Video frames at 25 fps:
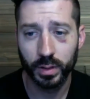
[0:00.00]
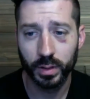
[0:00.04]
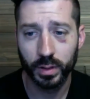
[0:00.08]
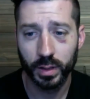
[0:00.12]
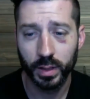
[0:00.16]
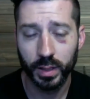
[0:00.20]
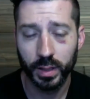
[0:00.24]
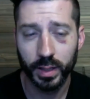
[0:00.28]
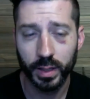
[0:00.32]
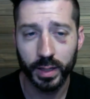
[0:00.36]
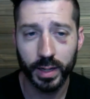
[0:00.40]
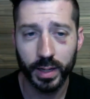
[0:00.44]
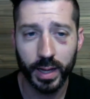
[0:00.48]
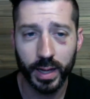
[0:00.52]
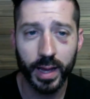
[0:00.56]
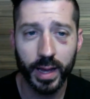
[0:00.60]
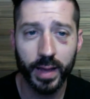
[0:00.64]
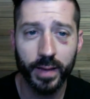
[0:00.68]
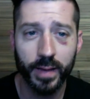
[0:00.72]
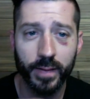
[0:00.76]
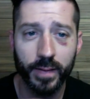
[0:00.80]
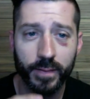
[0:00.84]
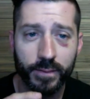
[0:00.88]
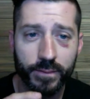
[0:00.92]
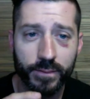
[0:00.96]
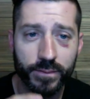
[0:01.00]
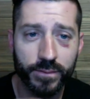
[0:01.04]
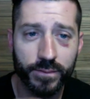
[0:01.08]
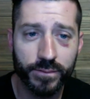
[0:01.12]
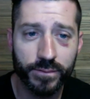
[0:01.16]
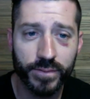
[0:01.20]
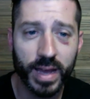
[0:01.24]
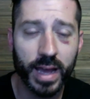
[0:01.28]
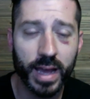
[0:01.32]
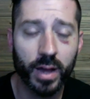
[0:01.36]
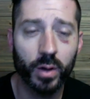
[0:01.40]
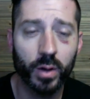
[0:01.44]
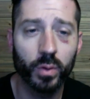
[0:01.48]
and I
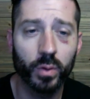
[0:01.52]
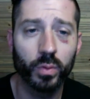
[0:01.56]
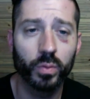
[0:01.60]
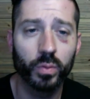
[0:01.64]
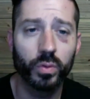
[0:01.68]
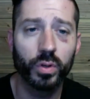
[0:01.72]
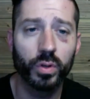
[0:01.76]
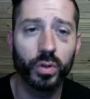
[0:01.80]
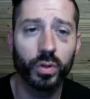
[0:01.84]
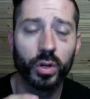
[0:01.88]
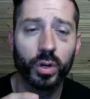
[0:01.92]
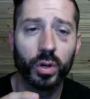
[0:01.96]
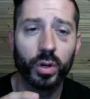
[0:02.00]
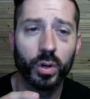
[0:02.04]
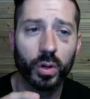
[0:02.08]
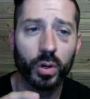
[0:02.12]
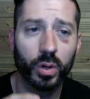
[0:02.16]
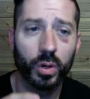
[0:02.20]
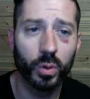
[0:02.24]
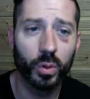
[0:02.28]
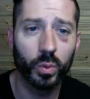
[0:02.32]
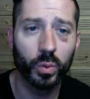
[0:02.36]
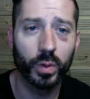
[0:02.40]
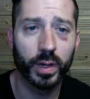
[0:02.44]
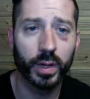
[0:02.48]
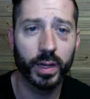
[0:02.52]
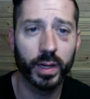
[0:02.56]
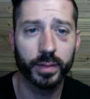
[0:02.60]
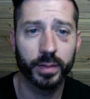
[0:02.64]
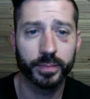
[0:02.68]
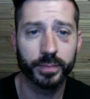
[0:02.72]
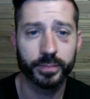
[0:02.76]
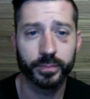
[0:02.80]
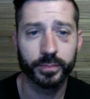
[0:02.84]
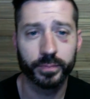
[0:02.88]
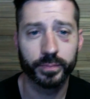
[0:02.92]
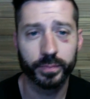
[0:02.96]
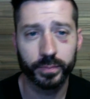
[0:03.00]
found a way?
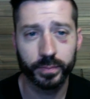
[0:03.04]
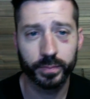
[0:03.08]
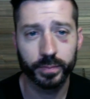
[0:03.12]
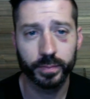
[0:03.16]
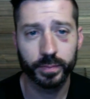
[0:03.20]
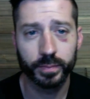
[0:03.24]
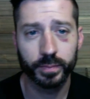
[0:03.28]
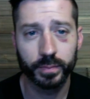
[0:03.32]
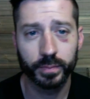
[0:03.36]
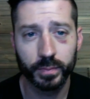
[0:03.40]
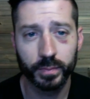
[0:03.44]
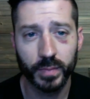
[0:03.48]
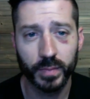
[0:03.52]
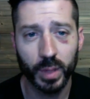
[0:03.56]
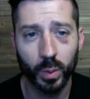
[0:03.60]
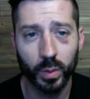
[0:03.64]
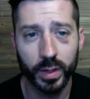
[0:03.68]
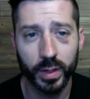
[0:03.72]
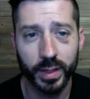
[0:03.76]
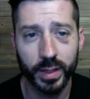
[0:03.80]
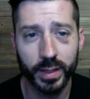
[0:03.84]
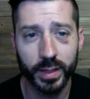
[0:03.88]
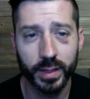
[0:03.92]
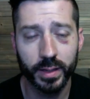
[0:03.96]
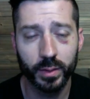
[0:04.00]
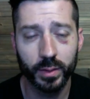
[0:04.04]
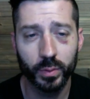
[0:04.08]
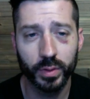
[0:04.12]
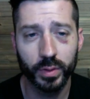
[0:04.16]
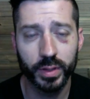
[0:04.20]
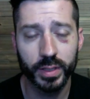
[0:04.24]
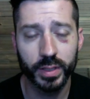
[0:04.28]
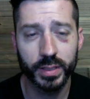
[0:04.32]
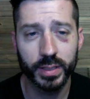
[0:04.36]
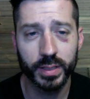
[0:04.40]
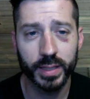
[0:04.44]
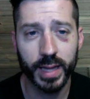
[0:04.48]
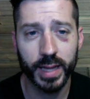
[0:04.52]
I want to end with
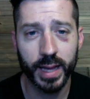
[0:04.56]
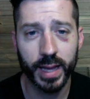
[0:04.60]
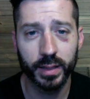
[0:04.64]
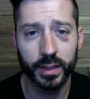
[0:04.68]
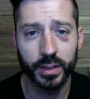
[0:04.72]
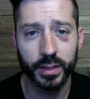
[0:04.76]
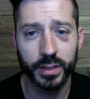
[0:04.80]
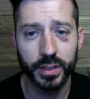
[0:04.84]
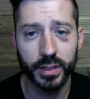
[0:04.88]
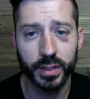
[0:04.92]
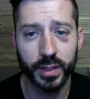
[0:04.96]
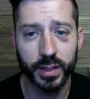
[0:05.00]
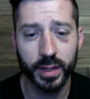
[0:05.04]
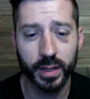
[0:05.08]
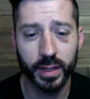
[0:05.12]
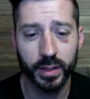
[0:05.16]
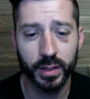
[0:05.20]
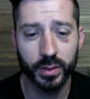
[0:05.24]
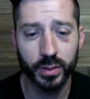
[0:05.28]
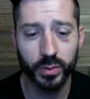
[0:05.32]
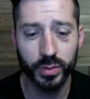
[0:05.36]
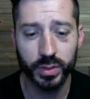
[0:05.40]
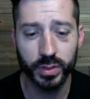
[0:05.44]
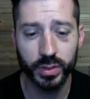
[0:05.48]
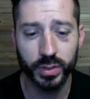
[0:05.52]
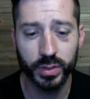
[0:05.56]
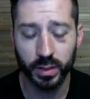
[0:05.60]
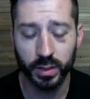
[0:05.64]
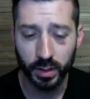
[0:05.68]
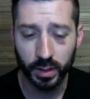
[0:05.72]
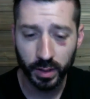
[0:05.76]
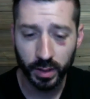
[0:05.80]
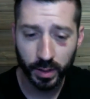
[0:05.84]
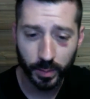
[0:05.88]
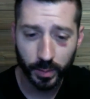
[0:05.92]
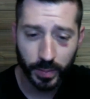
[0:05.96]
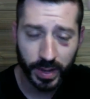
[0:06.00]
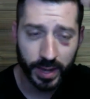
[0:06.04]
this analogy that I used on
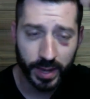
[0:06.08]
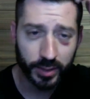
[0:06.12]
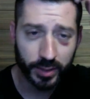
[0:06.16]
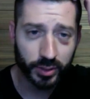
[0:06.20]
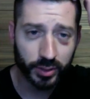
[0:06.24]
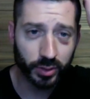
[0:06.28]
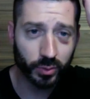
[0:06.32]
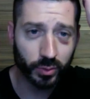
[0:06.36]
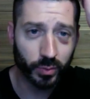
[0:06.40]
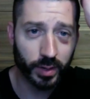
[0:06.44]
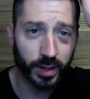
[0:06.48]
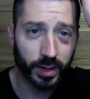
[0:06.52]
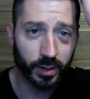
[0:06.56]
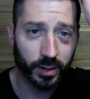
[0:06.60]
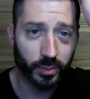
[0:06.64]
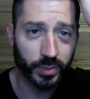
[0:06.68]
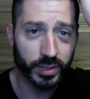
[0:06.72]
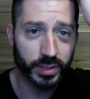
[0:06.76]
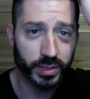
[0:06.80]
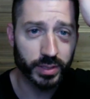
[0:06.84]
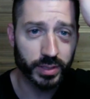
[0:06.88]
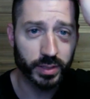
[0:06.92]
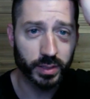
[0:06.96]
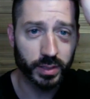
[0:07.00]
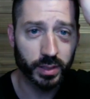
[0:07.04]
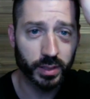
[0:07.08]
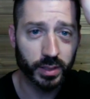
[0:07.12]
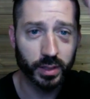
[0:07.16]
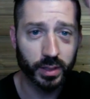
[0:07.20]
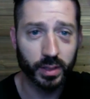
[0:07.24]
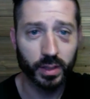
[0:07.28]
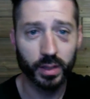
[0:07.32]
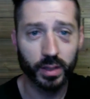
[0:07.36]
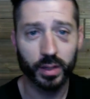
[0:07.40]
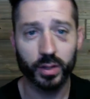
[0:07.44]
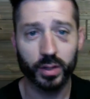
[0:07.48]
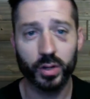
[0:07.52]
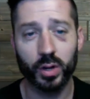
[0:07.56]
Patrick Ryleman's
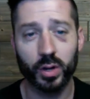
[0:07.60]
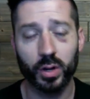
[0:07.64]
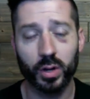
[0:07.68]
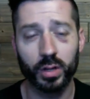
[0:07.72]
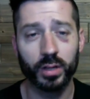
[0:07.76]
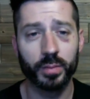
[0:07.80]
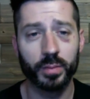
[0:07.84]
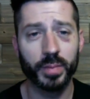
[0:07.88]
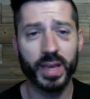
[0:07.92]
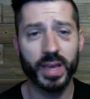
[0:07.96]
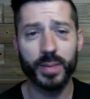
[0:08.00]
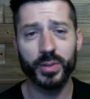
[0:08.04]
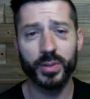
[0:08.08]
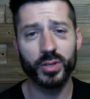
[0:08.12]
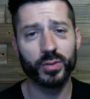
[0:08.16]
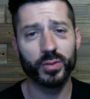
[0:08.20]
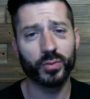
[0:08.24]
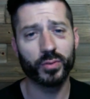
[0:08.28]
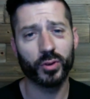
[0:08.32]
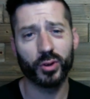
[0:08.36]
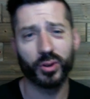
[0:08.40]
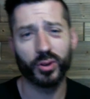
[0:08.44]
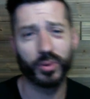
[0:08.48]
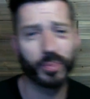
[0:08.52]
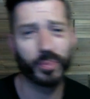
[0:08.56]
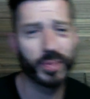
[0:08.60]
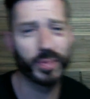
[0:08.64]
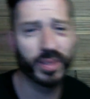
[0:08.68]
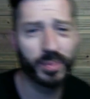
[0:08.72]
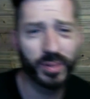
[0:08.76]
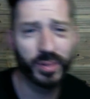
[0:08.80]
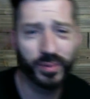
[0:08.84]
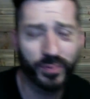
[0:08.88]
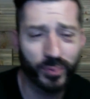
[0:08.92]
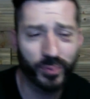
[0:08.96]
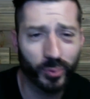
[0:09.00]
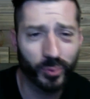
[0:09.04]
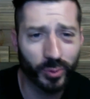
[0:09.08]
call, and maybe you've heard me
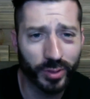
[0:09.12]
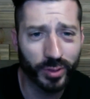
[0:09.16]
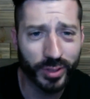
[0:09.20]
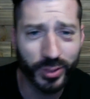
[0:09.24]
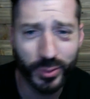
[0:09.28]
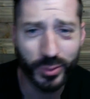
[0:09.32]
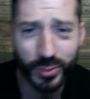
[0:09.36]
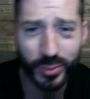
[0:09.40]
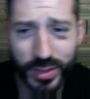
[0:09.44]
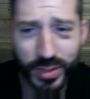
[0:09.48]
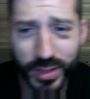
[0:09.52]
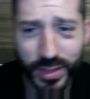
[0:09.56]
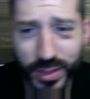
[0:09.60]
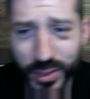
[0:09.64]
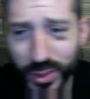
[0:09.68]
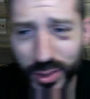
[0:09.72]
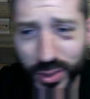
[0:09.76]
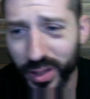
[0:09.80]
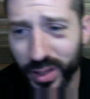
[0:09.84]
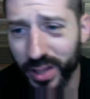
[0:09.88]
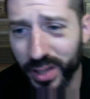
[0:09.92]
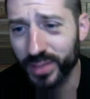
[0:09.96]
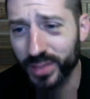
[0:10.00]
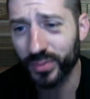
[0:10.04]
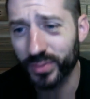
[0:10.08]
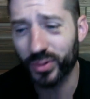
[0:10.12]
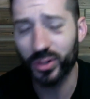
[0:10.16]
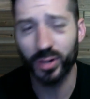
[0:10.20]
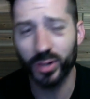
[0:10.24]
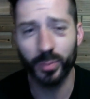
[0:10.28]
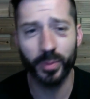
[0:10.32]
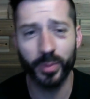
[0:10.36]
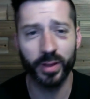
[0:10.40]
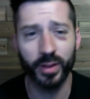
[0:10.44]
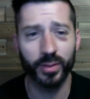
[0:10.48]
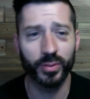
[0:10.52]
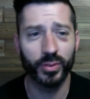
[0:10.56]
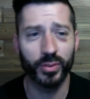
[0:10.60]
before use this. You guys have
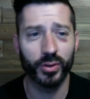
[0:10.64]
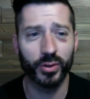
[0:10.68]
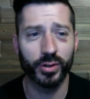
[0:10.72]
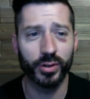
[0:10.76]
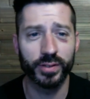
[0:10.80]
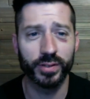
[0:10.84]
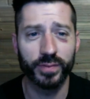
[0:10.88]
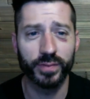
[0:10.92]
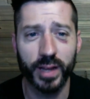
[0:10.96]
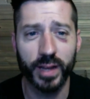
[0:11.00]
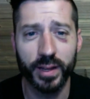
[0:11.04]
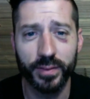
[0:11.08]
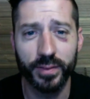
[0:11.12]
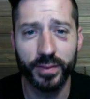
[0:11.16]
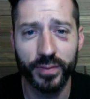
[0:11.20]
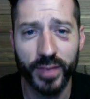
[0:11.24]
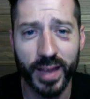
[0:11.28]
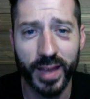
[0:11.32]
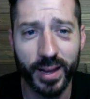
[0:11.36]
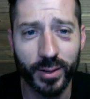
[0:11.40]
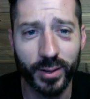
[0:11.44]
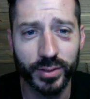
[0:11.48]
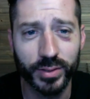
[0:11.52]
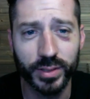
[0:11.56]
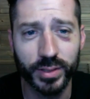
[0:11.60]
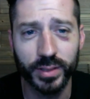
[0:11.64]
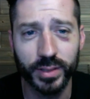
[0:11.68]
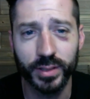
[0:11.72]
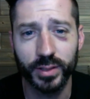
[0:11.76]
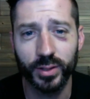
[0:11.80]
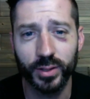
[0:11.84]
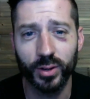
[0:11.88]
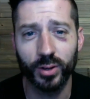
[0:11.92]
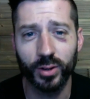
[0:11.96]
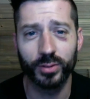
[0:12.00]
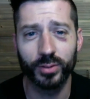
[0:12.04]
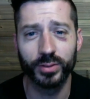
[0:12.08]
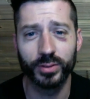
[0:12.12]
heard me on 35,000
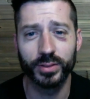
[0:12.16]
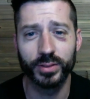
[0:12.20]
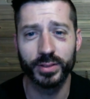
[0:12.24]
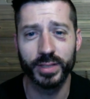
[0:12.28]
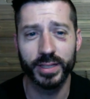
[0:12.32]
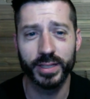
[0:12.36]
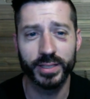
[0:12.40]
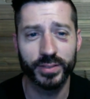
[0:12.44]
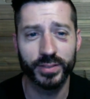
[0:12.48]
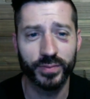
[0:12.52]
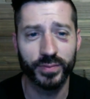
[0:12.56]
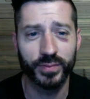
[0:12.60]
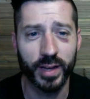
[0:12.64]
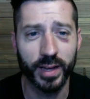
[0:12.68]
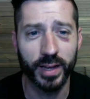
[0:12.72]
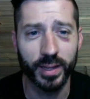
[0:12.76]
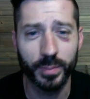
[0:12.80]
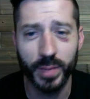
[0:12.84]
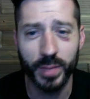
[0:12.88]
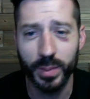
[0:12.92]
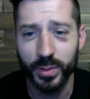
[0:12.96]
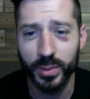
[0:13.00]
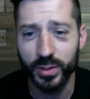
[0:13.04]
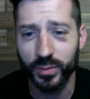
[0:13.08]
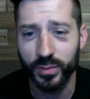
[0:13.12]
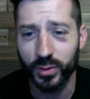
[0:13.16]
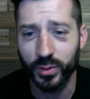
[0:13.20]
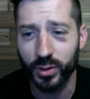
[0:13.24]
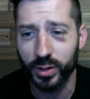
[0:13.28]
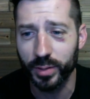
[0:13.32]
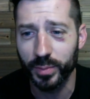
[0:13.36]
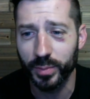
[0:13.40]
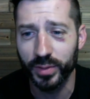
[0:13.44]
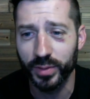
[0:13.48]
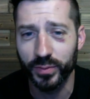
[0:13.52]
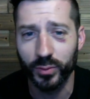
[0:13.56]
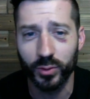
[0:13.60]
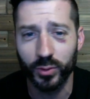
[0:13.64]
calls. That's fine. Maybe you've heard
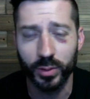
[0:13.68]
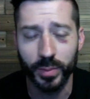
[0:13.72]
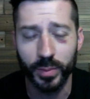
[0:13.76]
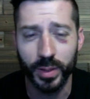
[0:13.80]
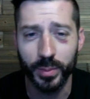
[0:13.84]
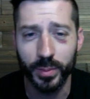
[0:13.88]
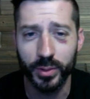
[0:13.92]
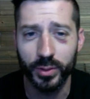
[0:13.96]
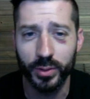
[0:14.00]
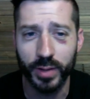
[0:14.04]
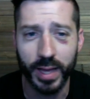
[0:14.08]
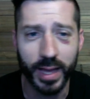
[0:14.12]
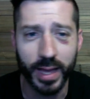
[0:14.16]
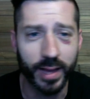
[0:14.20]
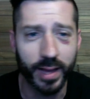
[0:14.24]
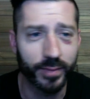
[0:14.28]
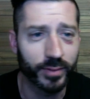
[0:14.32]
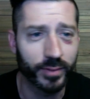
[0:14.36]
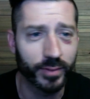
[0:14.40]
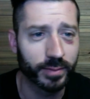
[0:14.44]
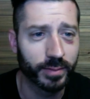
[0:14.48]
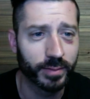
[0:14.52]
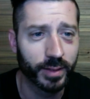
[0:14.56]
it before. Maybe you haven't.